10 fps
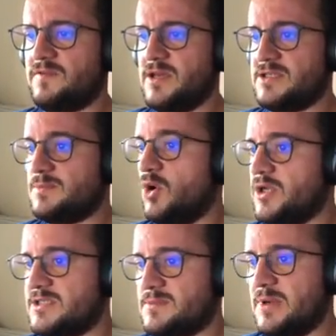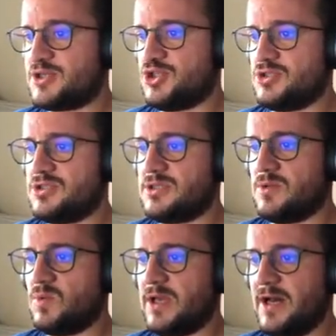the smallest versions
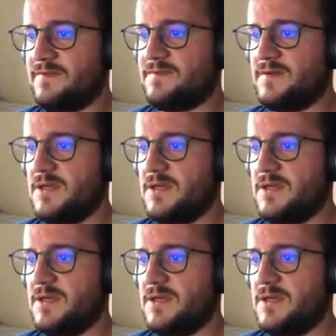that we have.